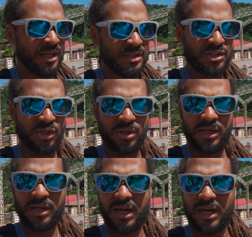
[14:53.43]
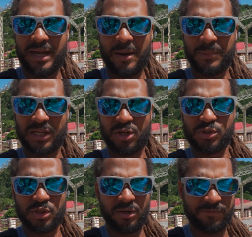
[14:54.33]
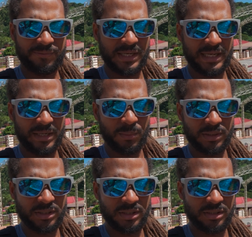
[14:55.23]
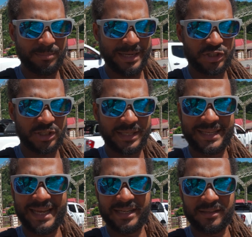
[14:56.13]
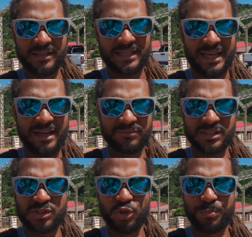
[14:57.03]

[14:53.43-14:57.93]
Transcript: So I want to close off. I want to mention again that I have this new